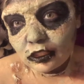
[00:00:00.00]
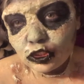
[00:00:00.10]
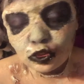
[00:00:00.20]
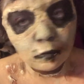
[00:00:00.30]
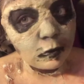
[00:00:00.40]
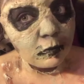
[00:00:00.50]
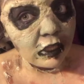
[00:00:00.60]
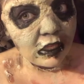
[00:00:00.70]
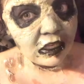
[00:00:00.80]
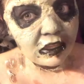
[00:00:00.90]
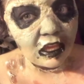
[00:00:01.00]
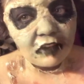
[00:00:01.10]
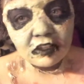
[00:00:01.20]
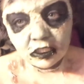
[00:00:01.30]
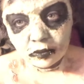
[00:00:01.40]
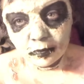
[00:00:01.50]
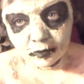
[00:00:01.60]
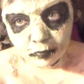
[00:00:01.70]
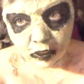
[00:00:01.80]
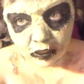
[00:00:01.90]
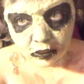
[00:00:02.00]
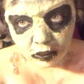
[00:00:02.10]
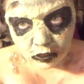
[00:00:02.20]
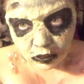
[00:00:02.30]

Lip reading: super bloody. They have a little bit of blood.